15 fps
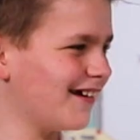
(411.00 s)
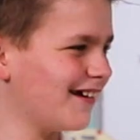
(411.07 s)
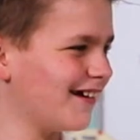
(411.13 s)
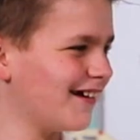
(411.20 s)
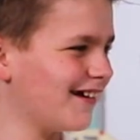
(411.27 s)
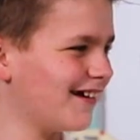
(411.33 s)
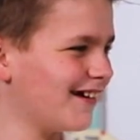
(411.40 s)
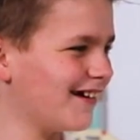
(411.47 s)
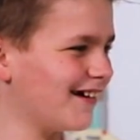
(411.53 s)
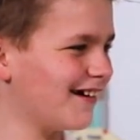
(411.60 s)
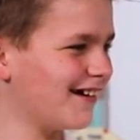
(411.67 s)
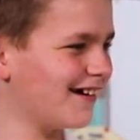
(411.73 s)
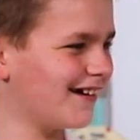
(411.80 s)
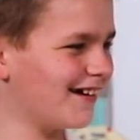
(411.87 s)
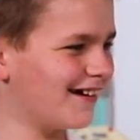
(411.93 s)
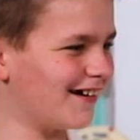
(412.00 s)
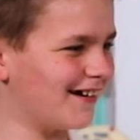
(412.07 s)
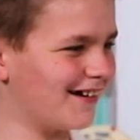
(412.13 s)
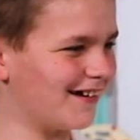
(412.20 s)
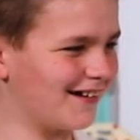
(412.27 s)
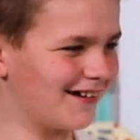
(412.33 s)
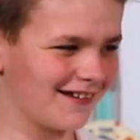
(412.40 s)

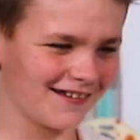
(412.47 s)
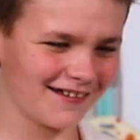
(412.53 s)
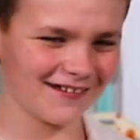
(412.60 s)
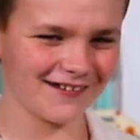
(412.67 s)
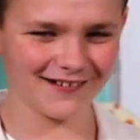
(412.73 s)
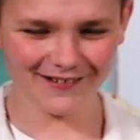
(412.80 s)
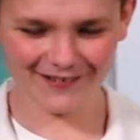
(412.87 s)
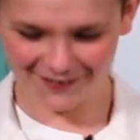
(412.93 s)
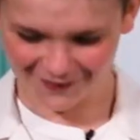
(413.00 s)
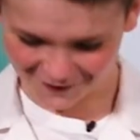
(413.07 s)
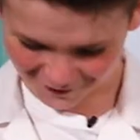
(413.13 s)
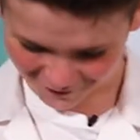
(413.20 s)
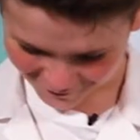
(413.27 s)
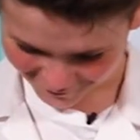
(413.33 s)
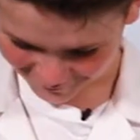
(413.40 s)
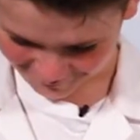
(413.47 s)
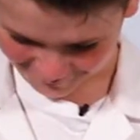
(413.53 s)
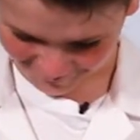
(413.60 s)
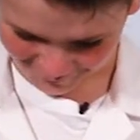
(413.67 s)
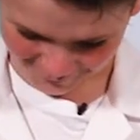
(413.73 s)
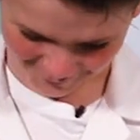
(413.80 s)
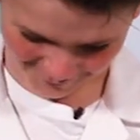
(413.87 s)

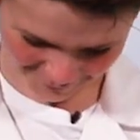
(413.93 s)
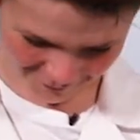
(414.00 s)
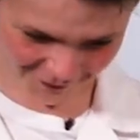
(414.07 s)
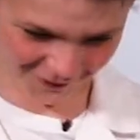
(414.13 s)
(not speaking)